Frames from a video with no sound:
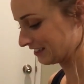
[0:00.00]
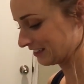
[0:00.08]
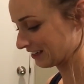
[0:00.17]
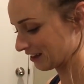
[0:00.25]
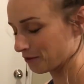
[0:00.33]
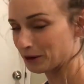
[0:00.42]

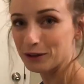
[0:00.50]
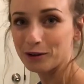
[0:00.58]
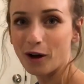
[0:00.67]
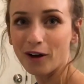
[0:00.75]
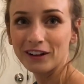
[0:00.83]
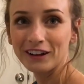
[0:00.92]
what do you
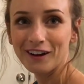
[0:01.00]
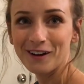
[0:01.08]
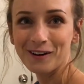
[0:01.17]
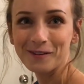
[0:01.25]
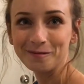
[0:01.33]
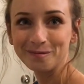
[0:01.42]
call it?
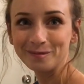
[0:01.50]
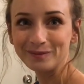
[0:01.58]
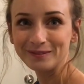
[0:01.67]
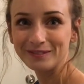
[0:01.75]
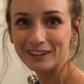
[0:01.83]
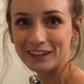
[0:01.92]

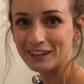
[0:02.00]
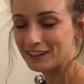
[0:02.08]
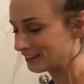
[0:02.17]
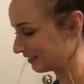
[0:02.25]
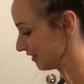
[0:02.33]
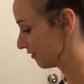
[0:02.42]

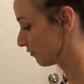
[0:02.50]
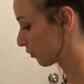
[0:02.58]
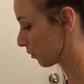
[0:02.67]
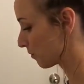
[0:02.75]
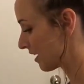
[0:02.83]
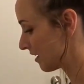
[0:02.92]

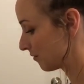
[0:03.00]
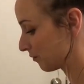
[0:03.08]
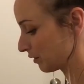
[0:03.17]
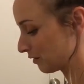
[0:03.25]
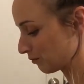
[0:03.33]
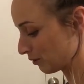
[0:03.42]
Format.
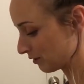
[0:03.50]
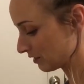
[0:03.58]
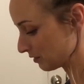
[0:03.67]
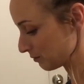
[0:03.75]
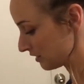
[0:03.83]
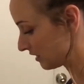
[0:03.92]
What's
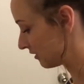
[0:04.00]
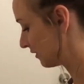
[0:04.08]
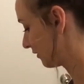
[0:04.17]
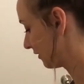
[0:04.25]
this material?